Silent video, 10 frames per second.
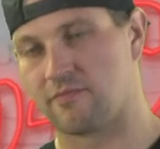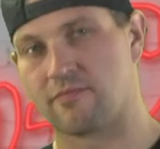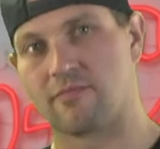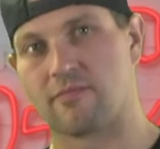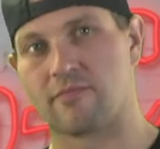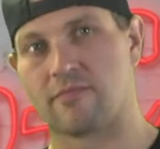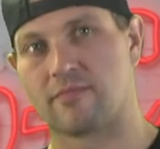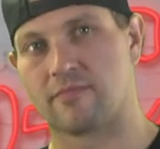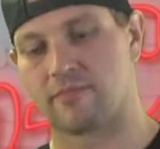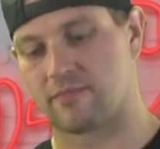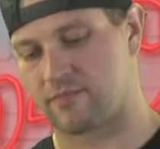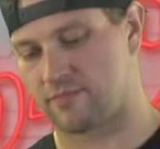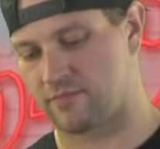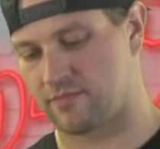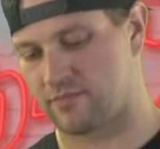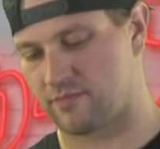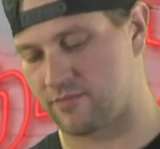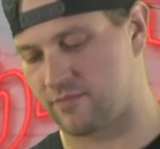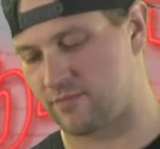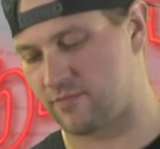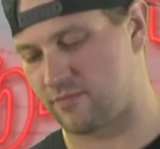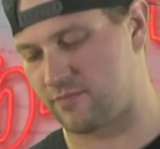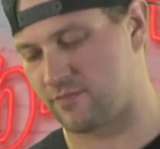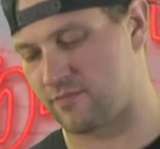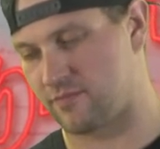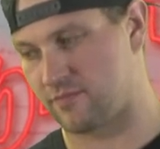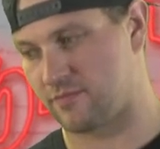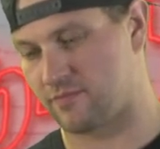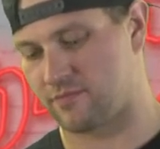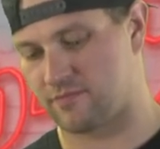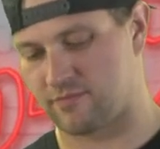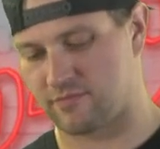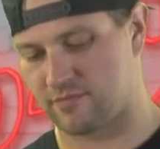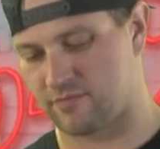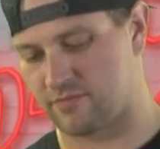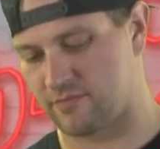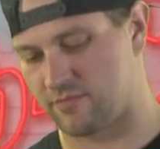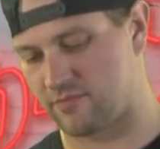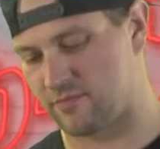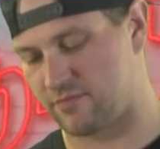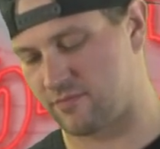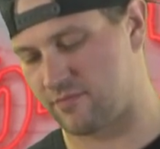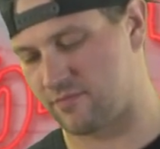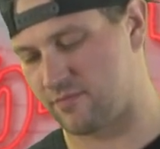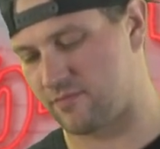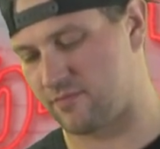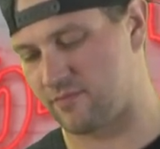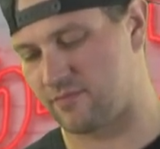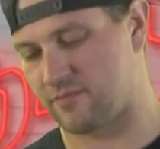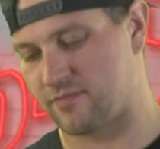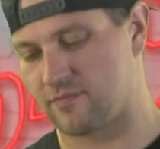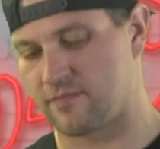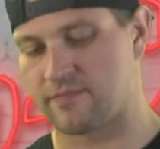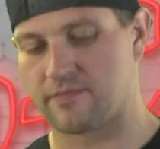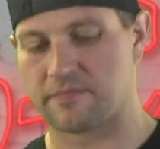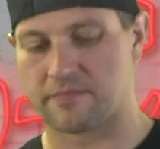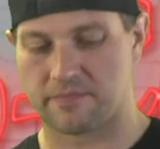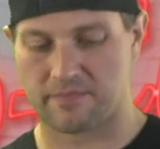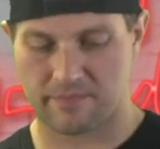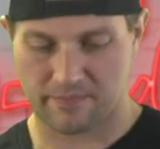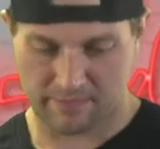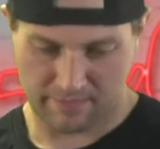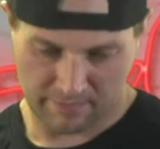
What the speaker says: (not speaking)